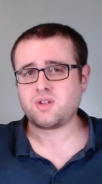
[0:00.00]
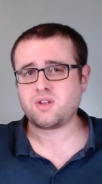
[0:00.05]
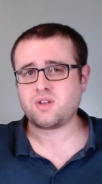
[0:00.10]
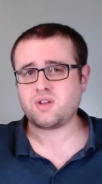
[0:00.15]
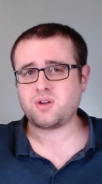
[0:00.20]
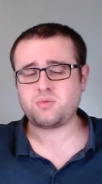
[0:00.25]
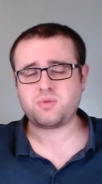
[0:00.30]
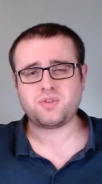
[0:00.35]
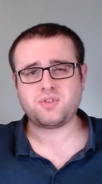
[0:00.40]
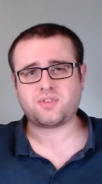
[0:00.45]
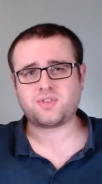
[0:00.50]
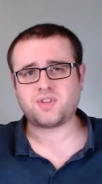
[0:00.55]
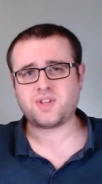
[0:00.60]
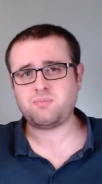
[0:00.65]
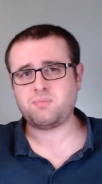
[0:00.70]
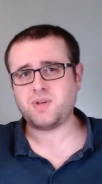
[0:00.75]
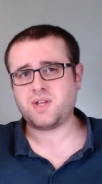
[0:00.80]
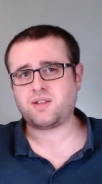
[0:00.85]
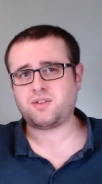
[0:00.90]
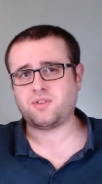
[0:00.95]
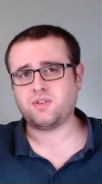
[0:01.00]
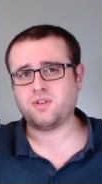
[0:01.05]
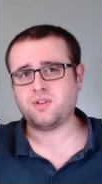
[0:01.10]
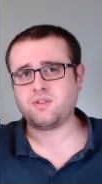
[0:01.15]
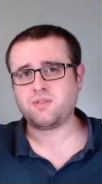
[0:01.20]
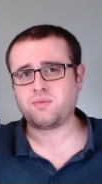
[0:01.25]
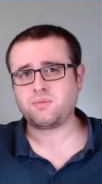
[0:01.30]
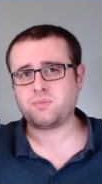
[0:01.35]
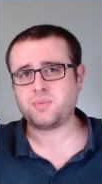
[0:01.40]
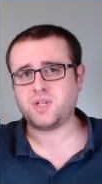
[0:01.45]
I wouldn't say
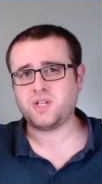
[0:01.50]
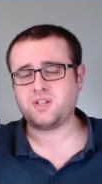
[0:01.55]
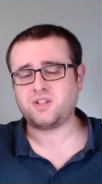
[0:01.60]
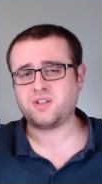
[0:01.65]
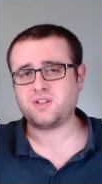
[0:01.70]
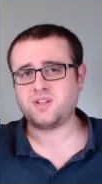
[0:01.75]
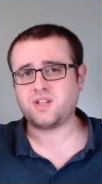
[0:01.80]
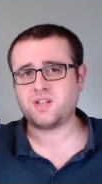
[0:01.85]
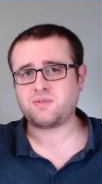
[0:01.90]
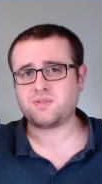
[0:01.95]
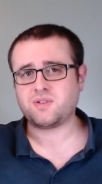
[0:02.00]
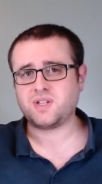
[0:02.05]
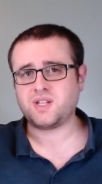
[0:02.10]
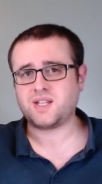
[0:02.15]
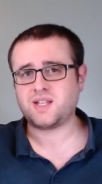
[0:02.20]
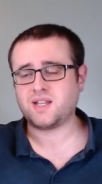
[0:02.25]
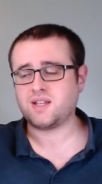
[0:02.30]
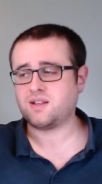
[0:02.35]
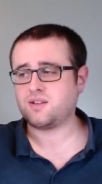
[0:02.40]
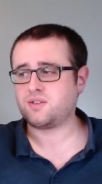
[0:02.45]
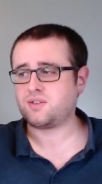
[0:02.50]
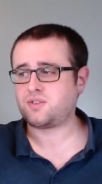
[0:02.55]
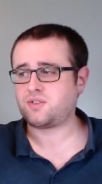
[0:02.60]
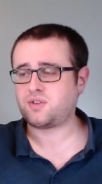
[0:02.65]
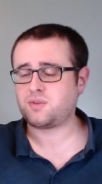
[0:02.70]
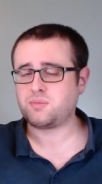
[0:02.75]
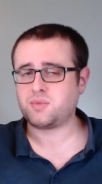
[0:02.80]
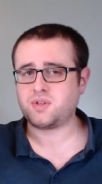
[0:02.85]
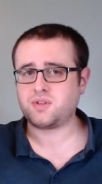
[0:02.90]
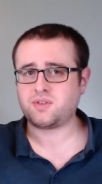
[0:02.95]
better, but you can definitely get
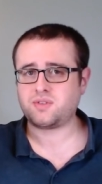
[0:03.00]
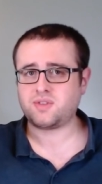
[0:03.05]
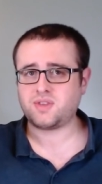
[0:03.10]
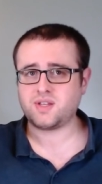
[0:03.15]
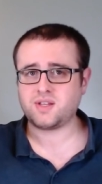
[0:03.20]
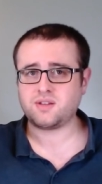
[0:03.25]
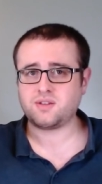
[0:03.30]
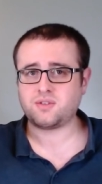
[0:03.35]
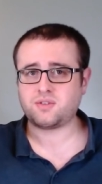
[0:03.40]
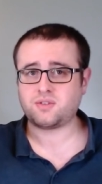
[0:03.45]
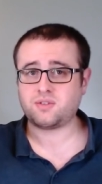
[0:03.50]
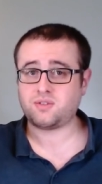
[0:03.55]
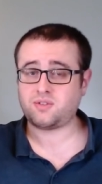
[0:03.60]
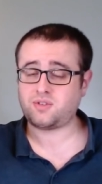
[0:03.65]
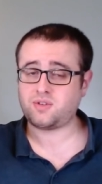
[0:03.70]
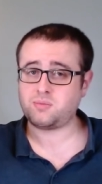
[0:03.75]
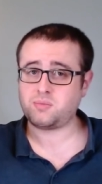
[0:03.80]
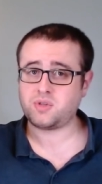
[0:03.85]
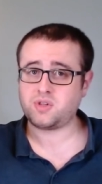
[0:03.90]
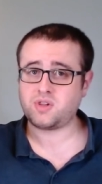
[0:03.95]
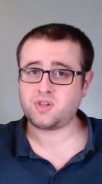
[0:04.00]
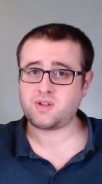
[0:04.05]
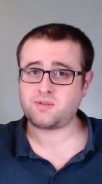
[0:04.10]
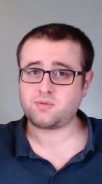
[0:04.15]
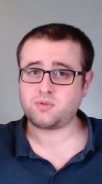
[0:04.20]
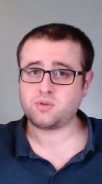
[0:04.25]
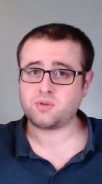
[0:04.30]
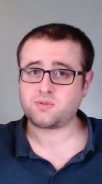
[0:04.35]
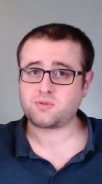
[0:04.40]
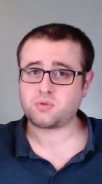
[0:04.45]
similar things, similar
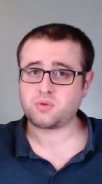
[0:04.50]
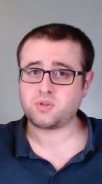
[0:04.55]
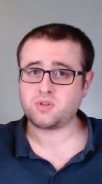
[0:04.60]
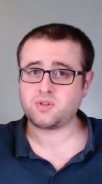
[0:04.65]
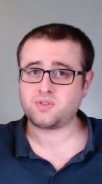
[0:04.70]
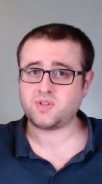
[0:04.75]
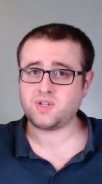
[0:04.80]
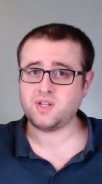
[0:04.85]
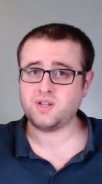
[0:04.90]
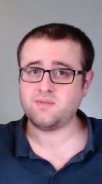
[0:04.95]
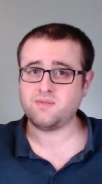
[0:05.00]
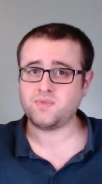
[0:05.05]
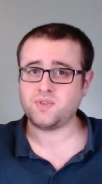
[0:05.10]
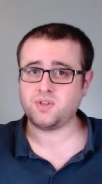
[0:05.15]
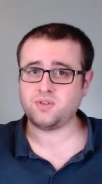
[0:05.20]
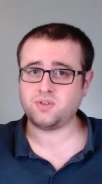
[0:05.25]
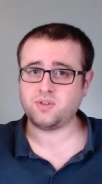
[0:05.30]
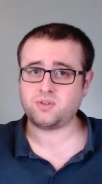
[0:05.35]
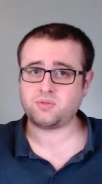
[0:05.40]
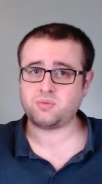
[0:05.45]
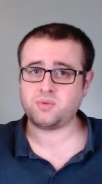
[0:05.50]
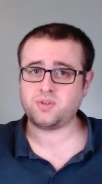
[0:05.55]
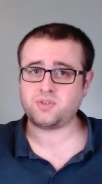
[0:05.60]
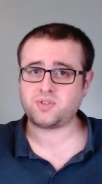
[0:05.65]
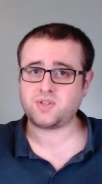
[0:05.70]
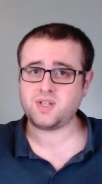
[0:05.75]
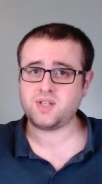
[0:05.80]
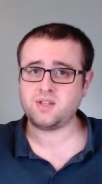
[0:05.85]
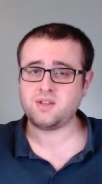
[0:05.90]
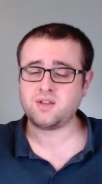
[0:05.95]
level of quality as this
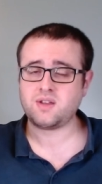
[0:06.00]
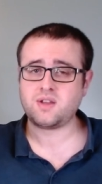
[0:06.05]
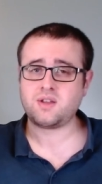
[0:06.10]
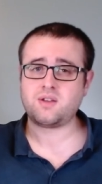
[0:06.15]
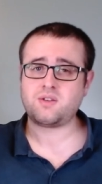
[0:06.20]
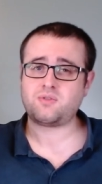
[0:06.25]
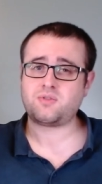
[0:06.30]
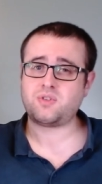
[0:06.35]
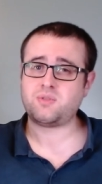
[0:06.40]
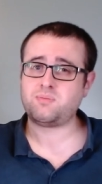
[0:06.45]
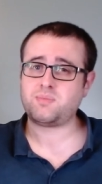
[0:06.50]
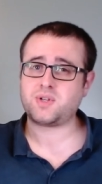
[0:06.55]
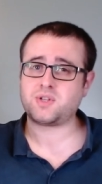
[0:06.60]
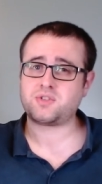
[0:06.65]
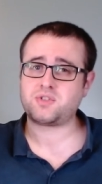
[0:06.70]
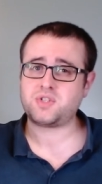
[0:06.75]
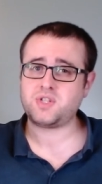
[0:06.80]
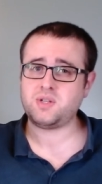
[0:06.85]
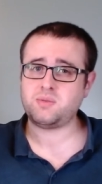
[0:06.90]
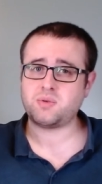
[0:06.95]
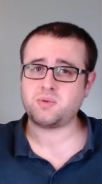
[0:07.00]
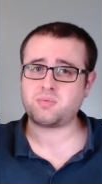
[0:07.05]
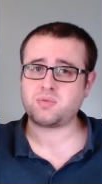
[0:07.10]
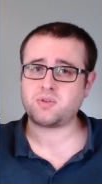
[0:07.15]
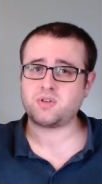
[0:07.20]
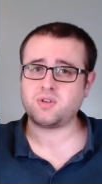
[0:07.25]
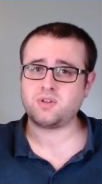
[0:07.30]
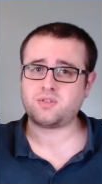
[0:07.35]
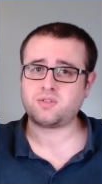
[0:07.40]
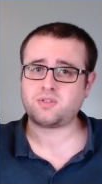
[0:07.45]
whisky for a much cheaper
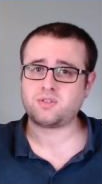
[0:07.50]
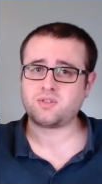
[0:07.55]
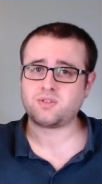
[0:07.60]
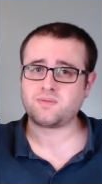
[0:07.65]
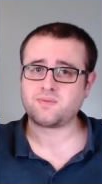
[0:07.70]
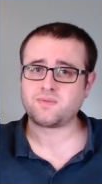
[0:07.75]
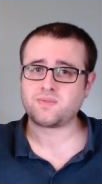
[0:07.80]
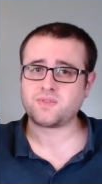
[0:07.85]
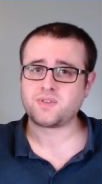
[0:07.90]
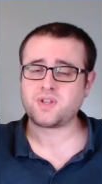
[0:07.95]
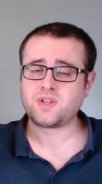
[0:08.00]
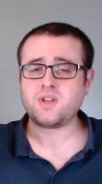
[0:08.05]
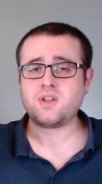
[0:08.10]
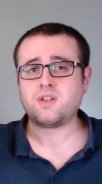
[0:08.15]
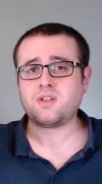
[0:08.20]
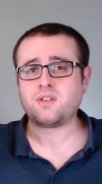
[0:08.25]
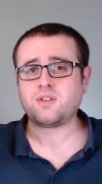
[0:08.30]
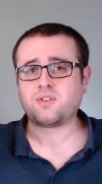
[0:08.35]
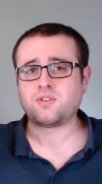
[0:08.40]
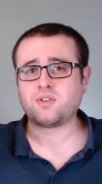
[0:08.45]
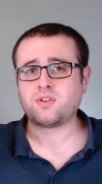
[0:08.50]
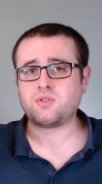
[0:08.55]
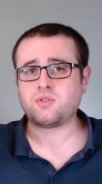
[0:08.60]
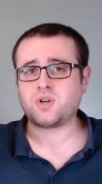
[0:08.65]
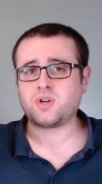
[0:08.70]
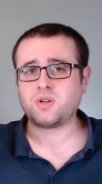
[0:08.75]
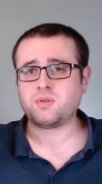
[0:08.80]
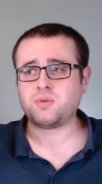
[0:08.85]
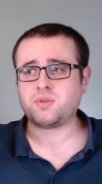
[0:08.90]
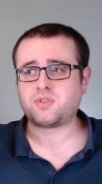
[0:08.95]
price. So
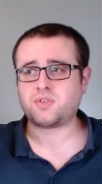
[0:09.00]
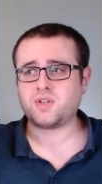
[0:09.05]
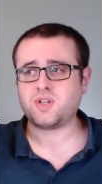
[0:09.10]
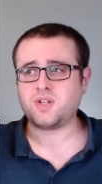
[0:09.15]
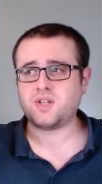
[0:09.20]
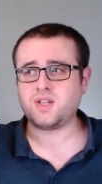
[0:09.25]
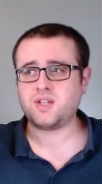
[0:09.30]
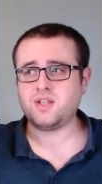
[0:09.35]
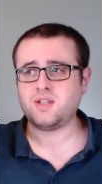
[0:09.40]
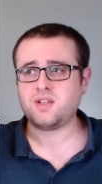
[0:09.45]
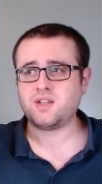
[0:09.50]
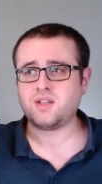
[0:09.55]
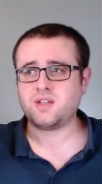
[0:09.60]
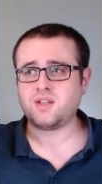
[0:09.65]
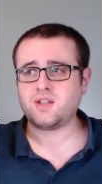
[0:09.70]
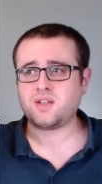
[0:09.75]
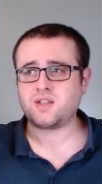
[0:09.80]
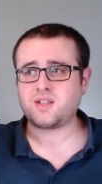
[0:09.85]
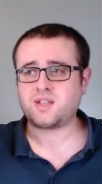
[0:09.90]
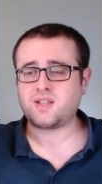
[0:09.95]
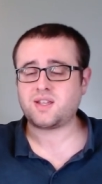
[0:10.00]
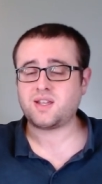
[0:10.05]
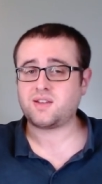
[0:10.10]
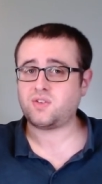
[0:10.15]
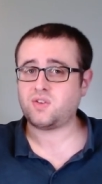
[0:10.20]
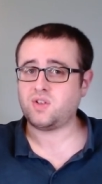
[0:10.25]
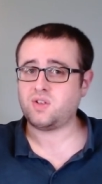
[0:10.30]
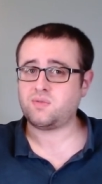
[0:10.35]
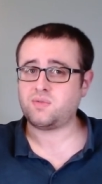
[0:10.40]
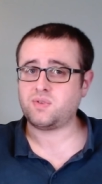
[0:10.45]
I would say get
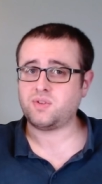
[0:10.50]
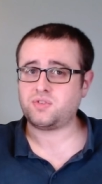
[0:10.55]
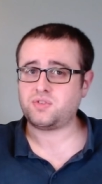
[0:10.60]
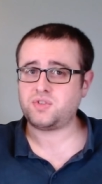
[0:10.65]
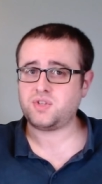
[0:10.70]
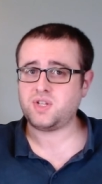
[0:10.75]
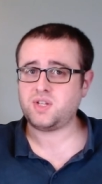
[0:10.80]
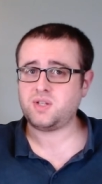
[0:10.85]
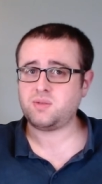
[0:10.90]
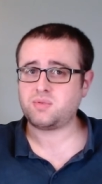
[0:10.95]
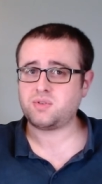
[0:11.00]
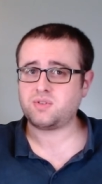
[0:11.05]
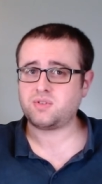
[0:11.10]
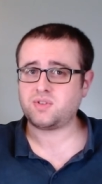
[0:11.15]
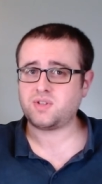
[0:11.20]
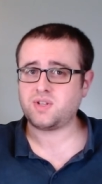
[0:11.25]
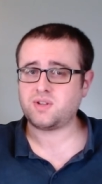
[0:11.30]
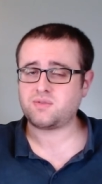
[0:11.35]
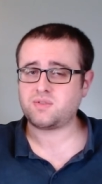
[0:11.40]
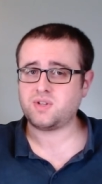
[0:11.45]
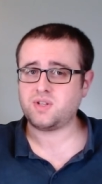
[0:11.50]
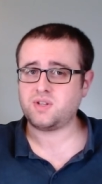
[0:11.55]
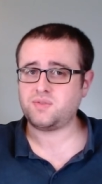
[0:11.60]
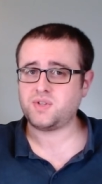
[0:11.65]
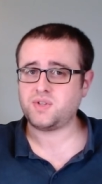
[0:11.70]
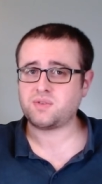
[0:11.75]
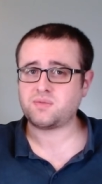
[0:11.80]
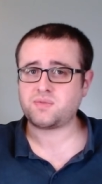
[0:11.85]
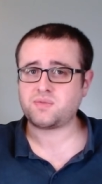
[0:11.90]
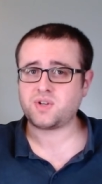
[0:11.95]
it if it's cheap, definitely if
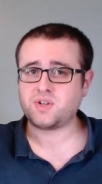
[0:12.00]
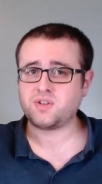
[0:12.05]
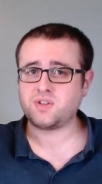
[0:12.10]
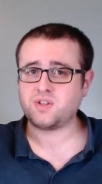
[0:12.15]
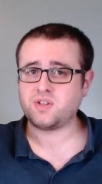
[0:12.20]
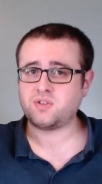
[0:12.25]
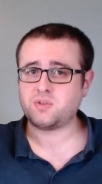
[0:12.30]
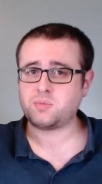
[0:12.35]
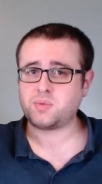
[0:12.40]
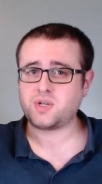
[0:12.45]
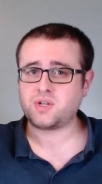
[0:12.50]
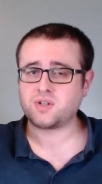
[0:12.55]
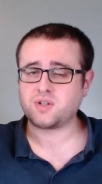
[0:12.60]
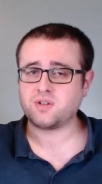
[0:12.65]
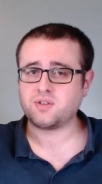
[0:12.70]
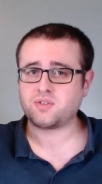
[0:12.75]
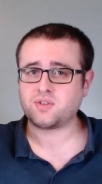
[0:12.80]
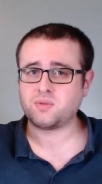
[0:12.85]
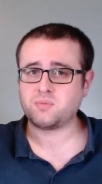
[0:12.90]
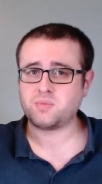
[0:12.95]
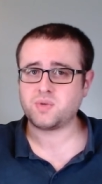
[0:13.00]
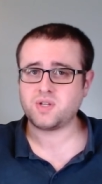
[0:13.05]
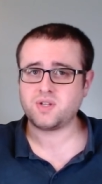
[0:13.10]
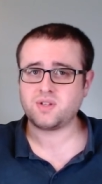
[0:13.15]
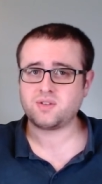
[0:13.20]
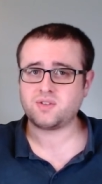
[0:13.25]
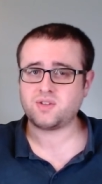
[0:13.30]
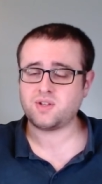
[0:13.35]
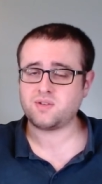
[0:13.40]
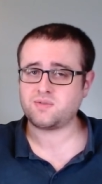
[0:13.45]
you can find it as a bargain
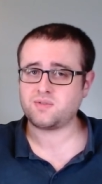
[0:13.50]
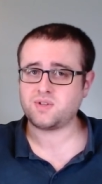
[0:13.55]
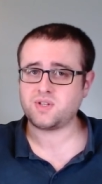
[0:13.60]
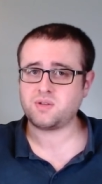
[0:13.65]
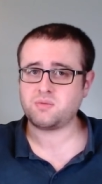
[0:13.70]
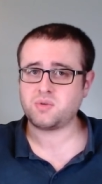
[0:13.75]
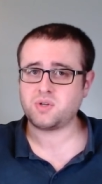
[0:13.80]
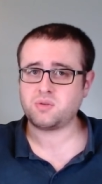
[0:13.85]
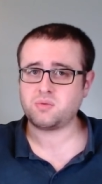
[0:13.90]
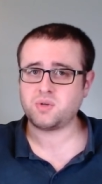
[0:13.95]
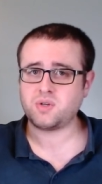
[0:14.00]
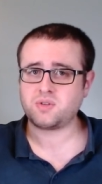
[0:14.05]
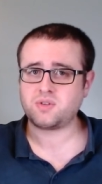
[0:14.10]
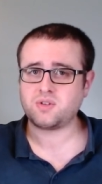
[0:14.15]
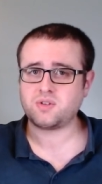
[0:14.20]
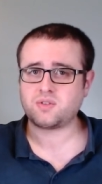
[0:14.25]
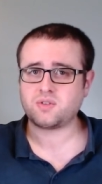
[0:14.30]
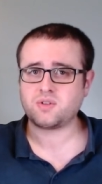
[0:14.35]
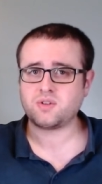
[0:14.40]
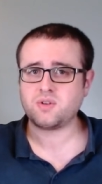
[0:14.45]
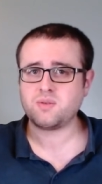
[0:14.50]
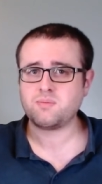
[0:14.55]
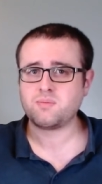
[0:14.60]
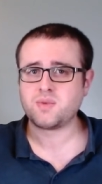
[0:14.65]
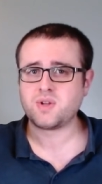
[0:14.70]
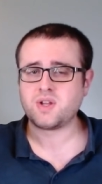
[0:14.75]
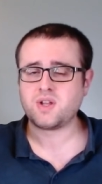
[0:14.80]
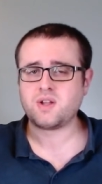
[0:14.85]
somewhere, definitely well worth your time.